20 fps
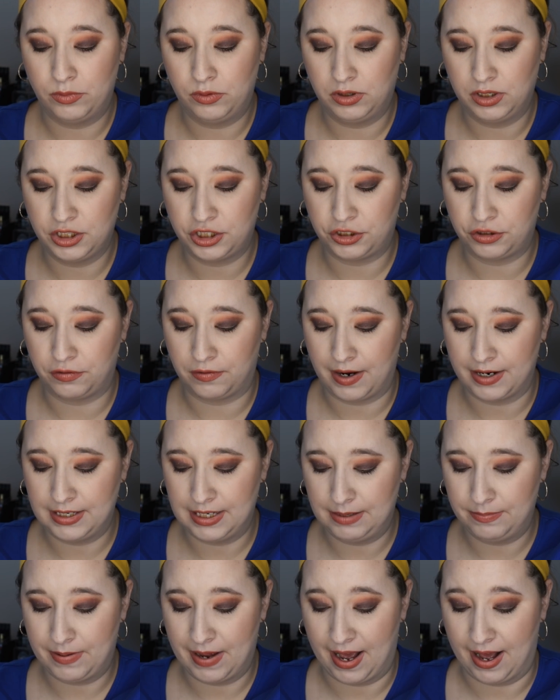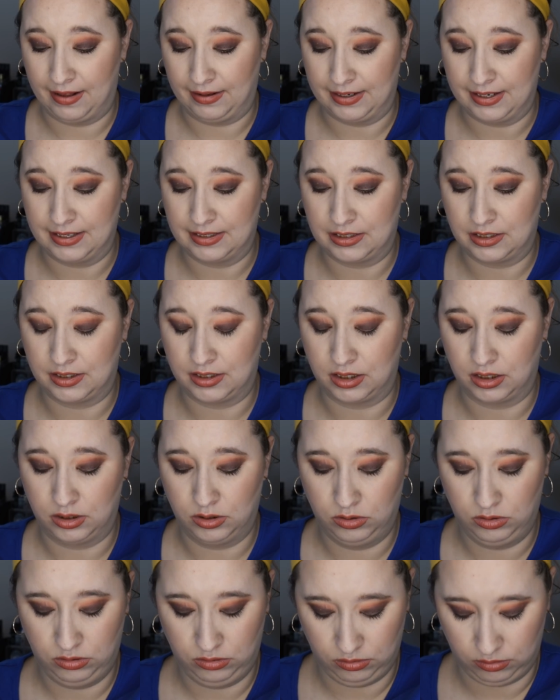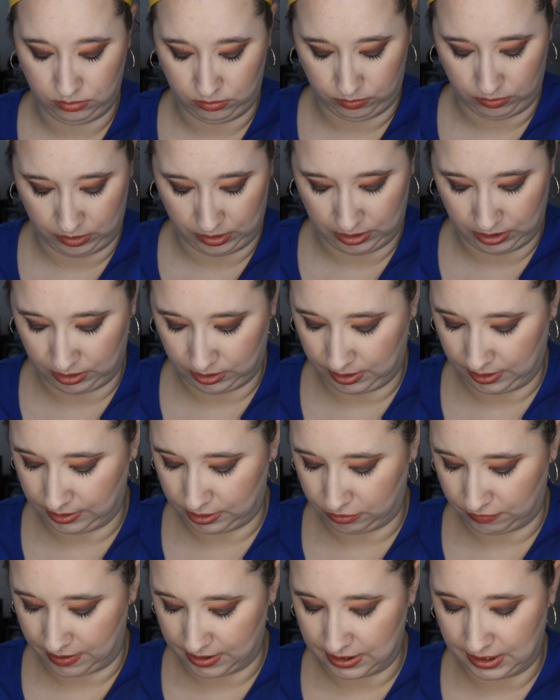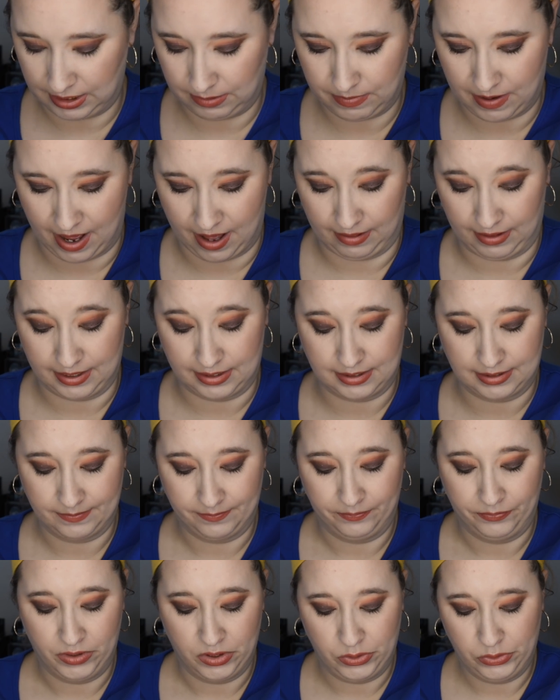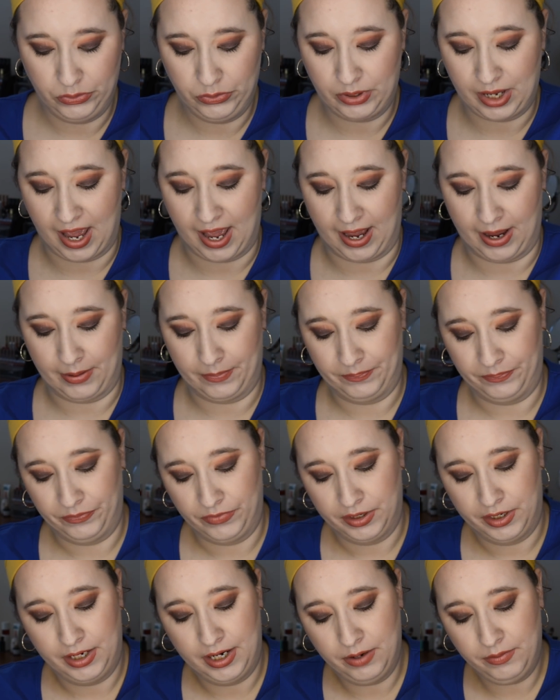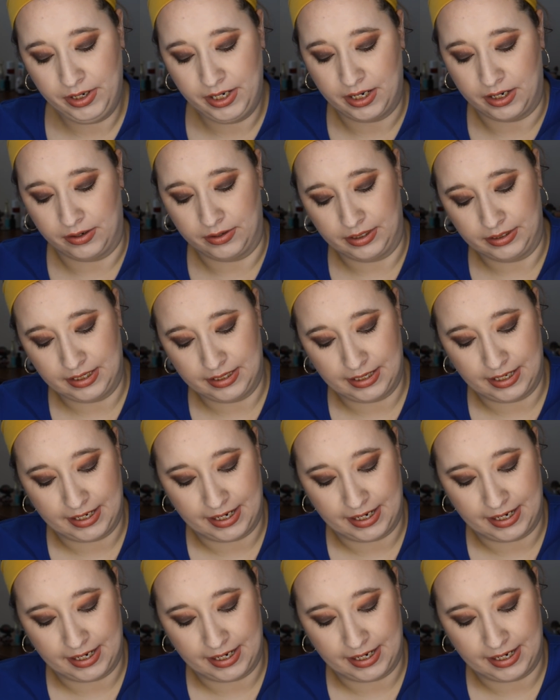more trendy palettes. Ooh, let's look at trending palettes. Okay, here we go.